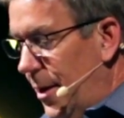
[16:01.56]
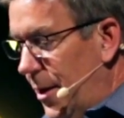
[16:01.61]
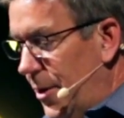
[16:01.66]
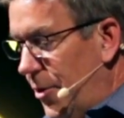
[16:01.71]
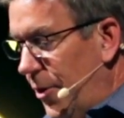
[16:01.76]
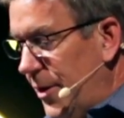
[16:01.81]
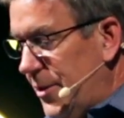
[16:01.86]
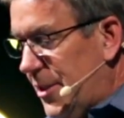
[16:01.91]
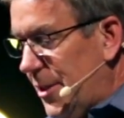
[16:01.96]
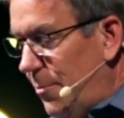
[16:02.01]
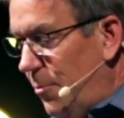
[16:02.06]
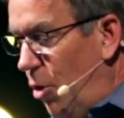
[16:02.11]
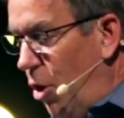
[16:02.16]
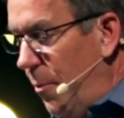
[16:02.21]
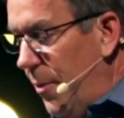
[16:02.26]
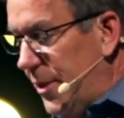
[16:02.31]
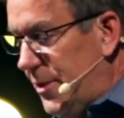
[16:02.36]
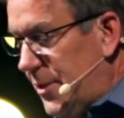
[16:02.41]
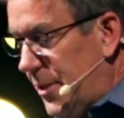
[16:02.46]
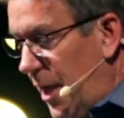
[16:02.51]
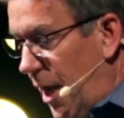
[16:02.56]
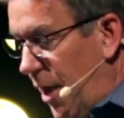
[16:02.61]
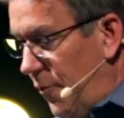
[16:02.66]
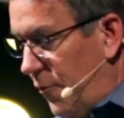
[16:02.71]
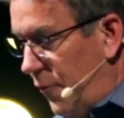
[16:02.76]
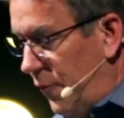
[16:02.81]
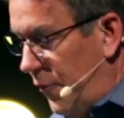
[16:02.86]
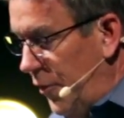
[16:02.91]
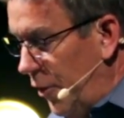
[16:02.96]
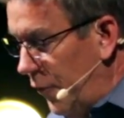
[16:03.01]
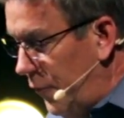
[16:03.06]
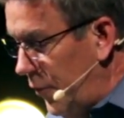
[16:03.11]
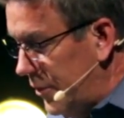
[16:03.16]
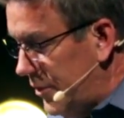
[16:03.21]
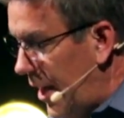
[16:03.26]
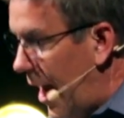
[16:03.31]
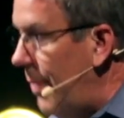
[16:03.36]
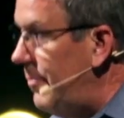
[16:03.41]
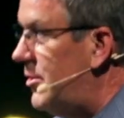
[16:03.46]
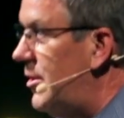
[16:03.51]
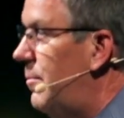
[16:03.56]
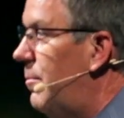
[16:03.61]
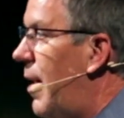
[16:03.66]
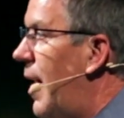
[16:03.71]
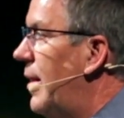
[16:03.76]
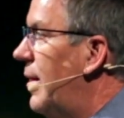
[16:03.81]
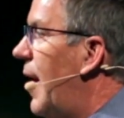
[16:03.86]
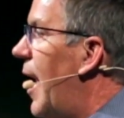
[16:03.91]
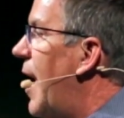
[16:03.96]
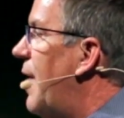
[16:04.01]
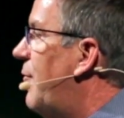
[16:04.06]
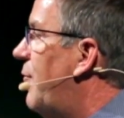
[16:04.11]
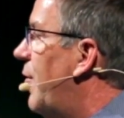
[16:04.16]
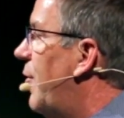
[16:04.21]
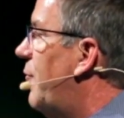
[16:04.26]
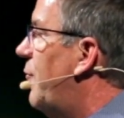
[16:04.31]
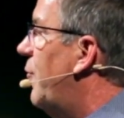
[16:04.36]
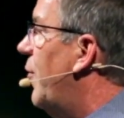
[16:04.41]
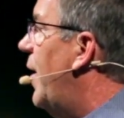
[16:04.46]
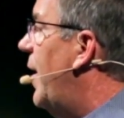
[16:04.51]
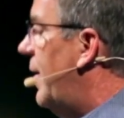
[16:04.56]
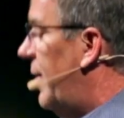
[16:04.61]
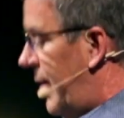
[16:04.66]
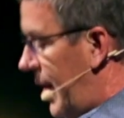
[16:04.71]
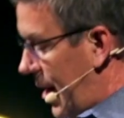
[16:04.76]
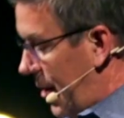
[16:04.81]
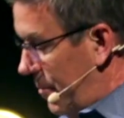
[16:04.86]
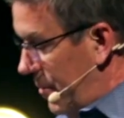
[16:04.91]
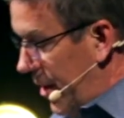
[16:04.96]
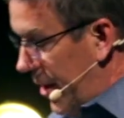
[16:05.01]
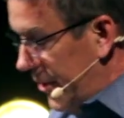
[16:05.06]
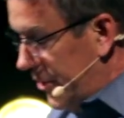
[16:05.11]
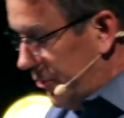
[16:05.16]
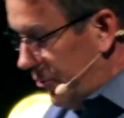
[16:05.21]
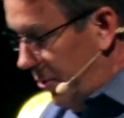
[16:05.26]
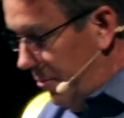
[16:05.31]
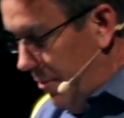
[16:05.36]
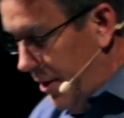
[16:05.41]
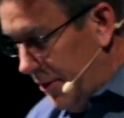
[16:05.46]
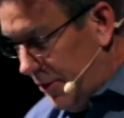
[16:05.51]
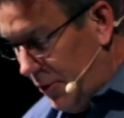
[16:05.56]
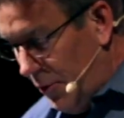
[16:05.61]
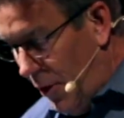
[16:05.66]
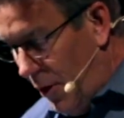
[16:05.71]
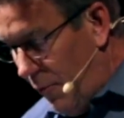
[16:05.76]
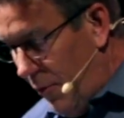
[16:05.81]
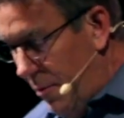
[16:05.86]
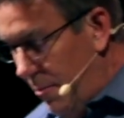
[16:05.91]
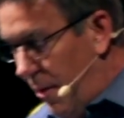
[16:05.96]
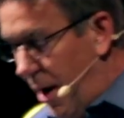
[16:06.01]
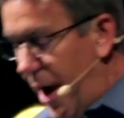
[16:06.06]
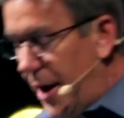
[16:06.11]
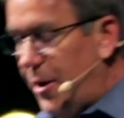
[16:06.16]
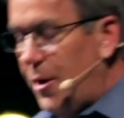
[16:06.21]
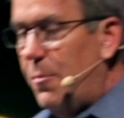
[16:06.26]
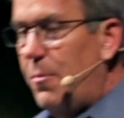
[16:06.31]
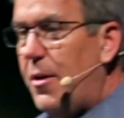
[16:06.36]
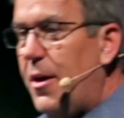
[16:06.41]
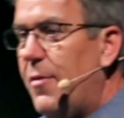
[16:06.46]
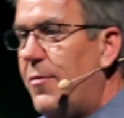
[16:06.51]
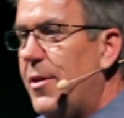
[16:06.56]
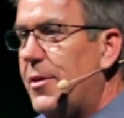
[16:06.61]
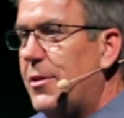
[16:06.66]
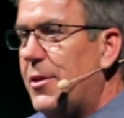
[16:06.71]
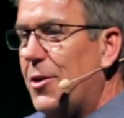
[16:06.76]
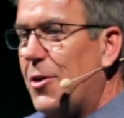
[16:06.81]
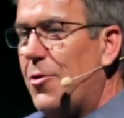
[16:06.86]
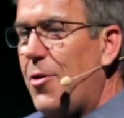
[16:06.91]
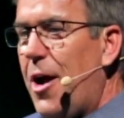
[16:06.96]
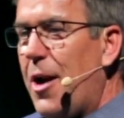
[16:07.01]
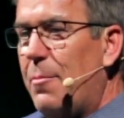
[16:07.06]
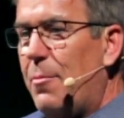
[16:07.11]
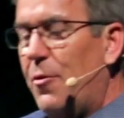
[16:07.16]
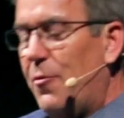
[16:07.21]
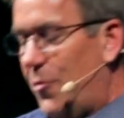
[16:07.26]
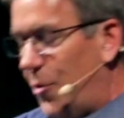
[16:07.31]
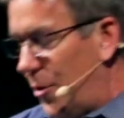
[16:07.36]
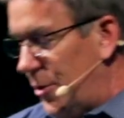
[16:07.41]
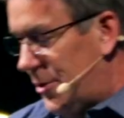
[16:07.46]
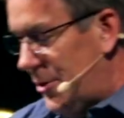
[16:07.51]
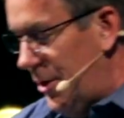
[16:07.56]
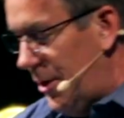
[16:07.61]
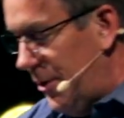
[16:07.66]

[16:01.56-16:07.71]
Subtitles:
During some moments of fearful times in my life, a friend and a ministry mentor reminded me of this incredible verse.